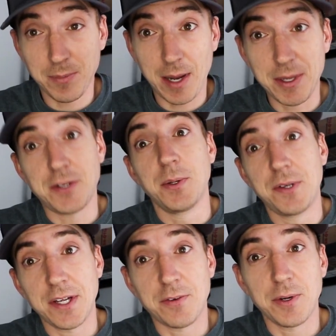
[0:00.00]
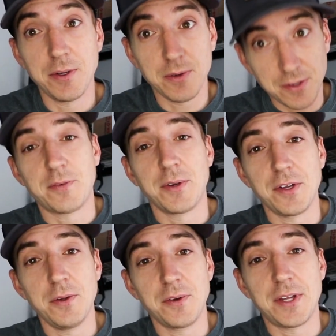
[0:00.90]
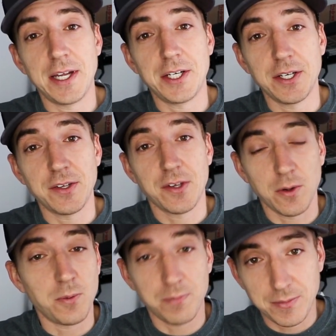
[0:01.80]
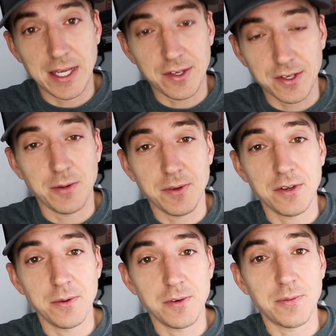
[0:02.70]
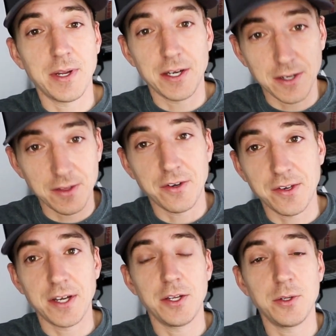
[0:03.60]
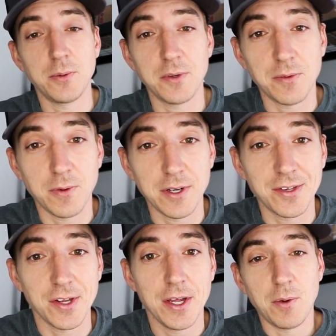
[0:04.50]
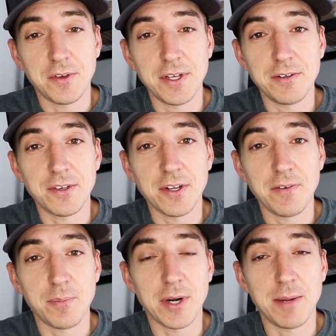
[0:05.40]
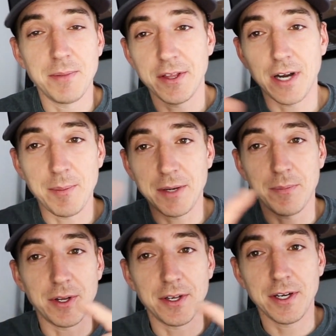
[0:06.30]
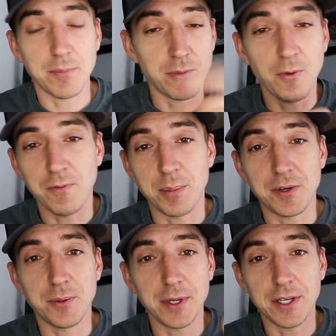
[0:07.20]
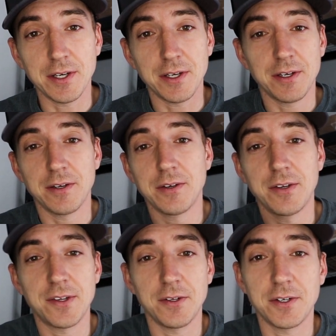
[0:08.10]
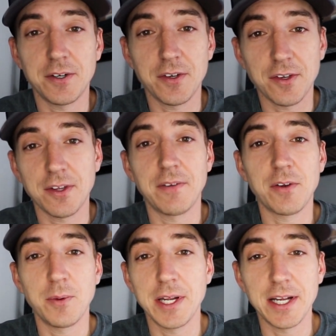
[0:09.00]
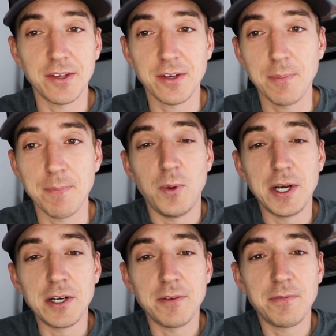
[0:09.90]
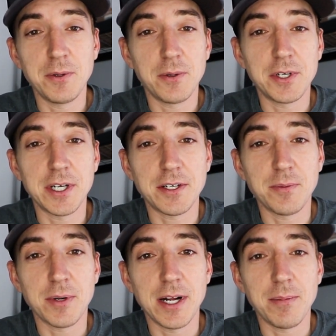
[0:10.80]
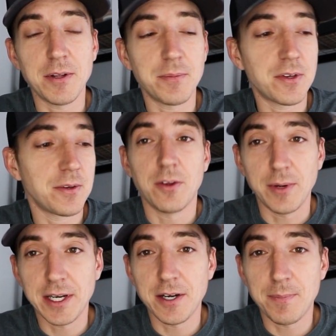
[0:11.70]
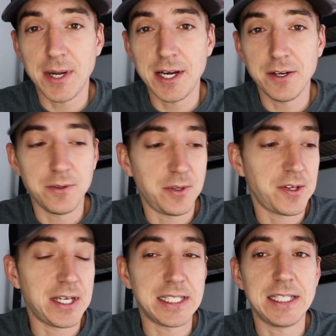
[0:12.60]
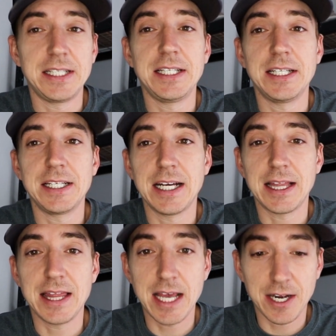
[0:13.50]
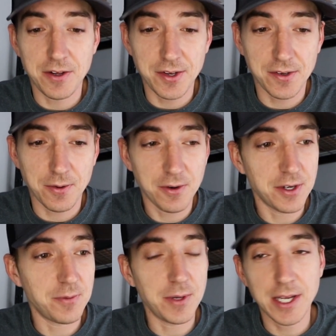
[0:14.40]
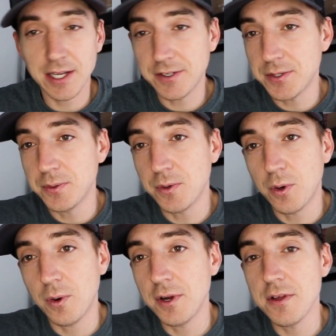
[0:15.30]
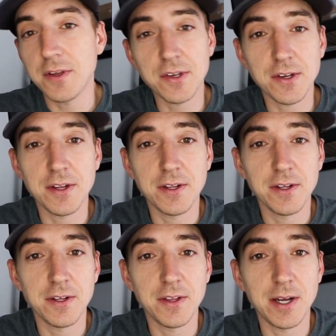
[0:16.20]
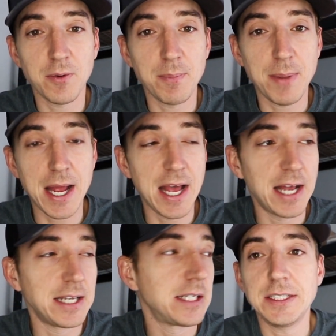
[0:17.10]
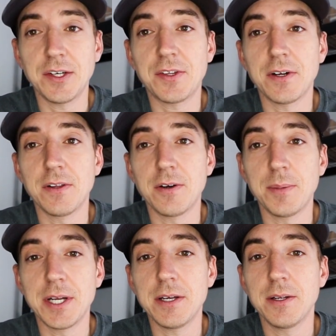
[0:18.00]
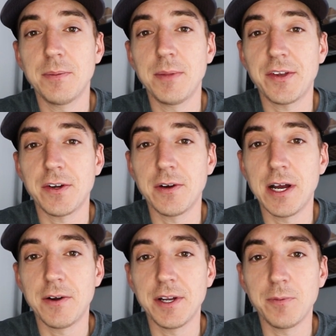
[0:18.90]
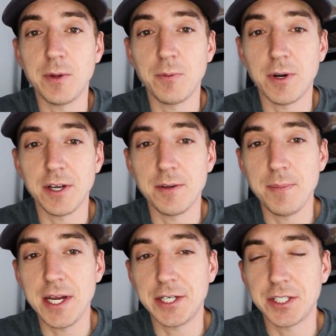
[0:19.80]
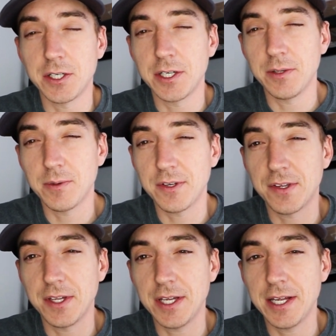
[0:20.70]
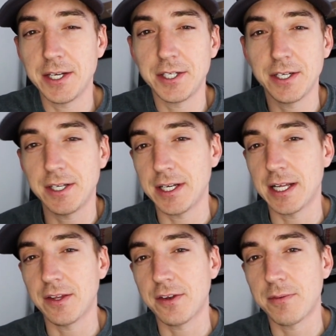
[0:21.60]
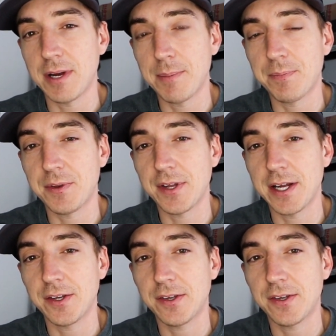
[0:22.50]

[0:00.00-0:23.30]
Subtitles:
but I mean 2 sets were used. This was a used engine, so that set was used. We had another set of used ones. Those didn't solve the problem either. I mean, but it moved between cylinders and stuff, so we had some weird fuel injector problems. So we ended up buying a new set and got that all sorted. We had 2 coils that were bad. It just took a little bit of messing around, and we wanted to make sure it was the engine and not the swap side of